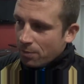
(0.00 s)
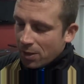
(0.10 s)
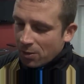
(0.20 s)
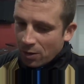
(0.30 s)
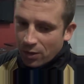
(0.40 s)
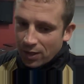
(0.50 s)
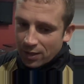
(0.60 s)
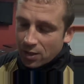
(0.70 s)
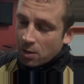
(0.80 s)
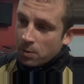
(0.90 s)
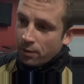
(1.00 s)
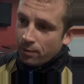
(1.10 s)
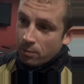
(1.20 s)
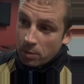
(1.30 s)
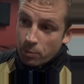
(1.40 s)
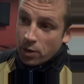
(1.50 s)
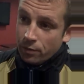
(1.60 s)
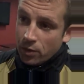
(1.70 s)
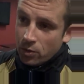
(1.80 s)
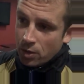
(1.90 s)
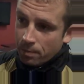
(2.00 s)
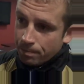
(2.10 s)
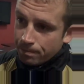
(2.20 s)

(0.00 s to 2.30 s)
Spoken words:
you know, I think it's going to be a bright future.